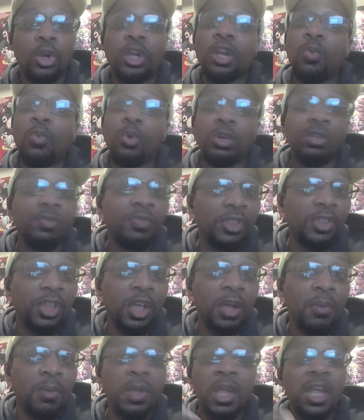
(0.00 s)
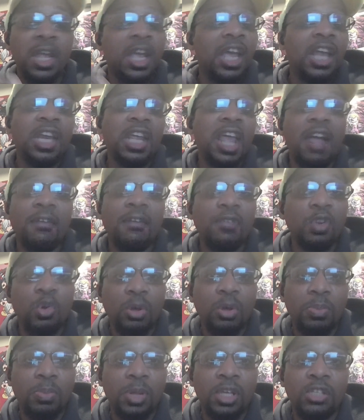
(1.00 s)
It works for them, and they have no
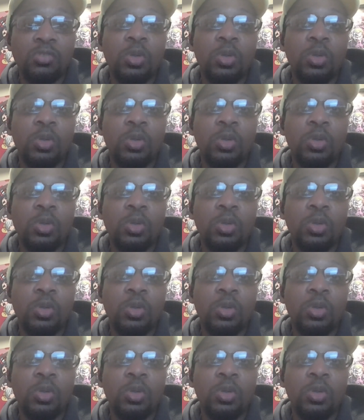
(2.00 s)
complaints